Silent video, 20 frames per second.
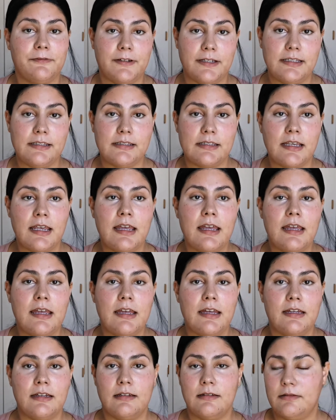face.
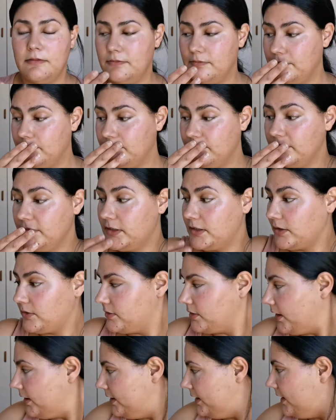So
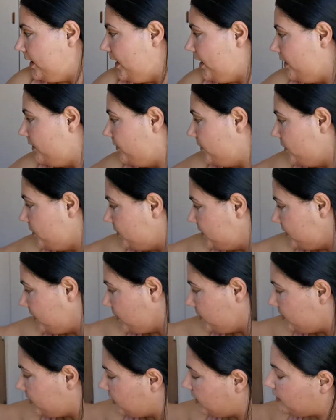sorry, I've used
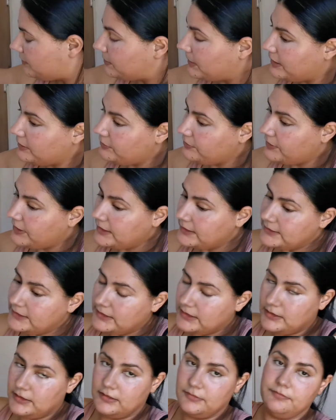toner on my
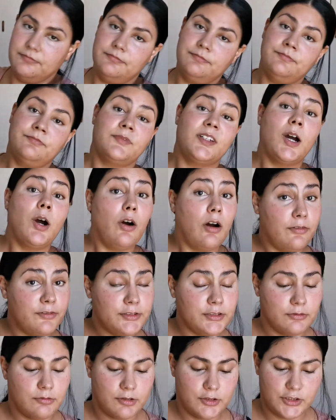face
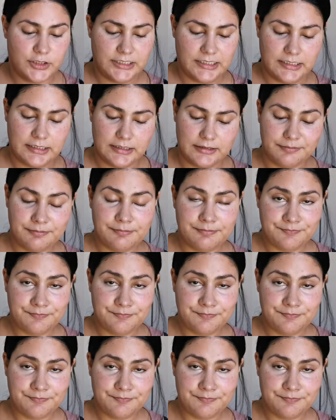after washing it.